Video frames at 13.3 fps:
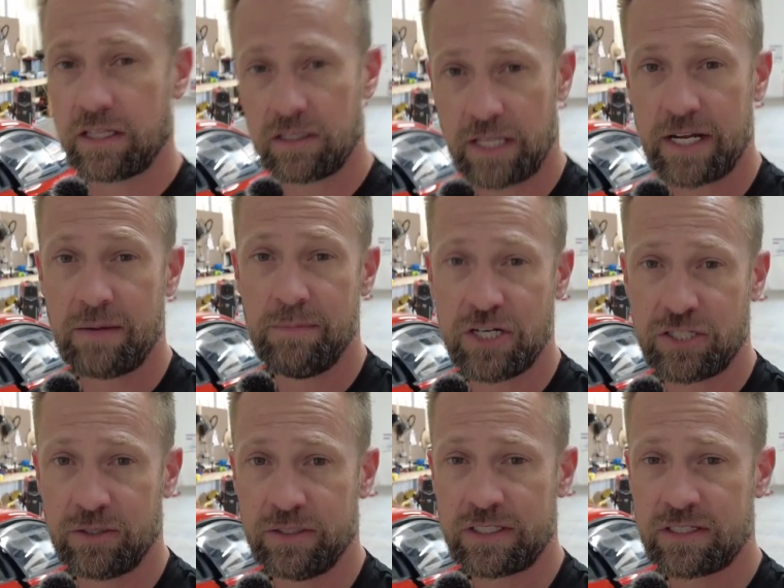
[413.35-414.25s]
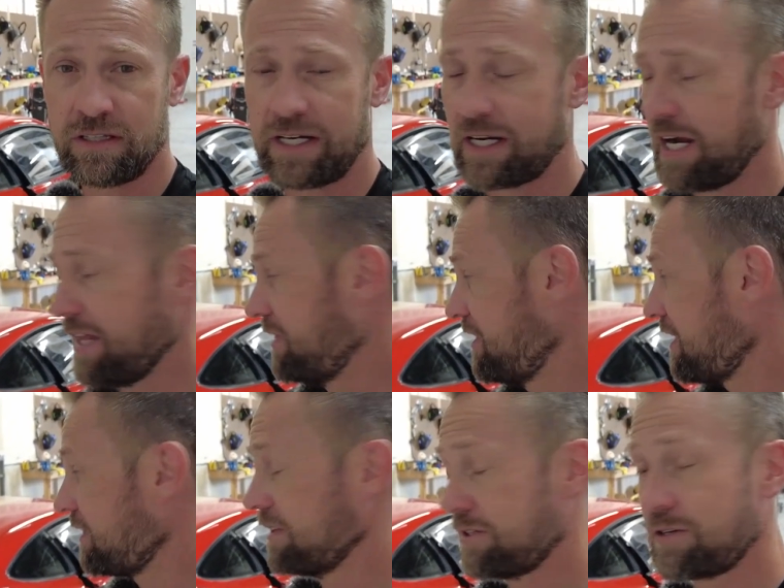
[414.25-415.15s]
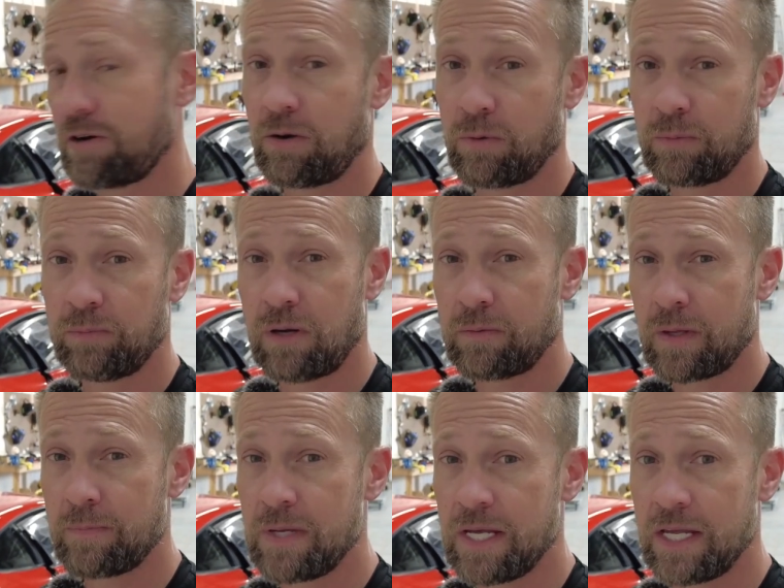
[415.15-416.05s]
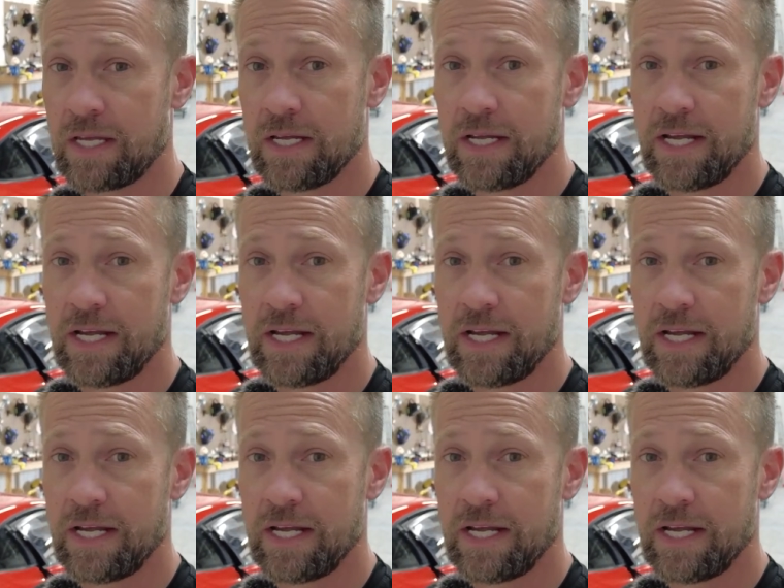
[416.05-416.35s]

like a Michelin slick, I think this car would probably be